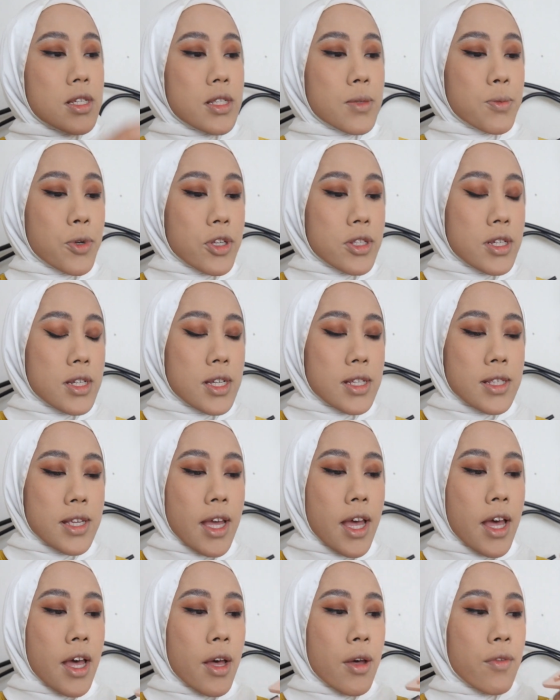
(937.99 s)
This bronzer does
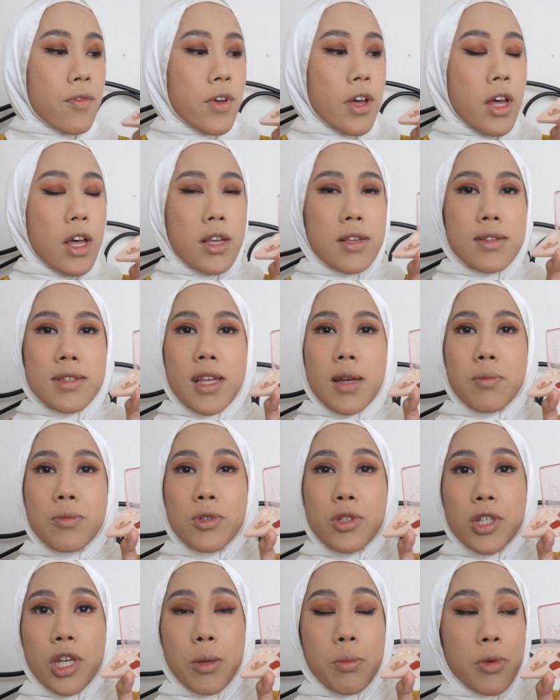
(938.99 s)
have some
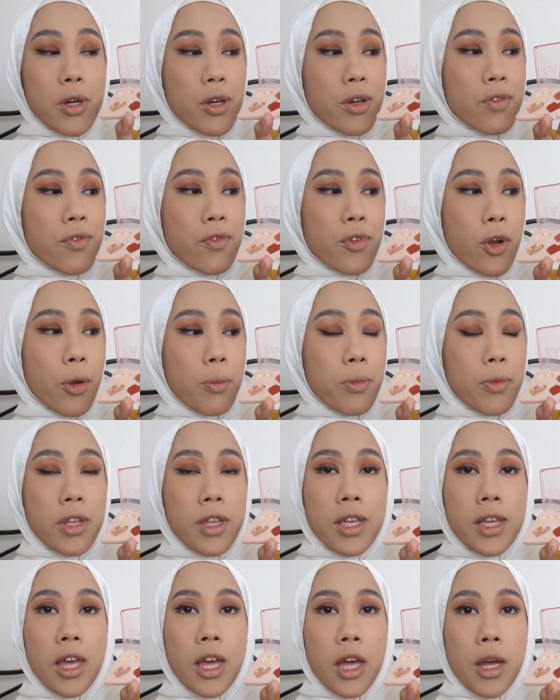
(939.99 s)
shimmer from
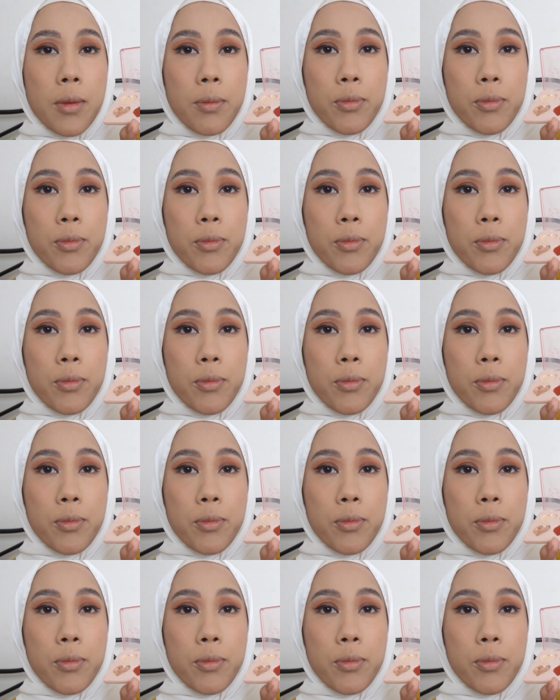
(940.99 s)
the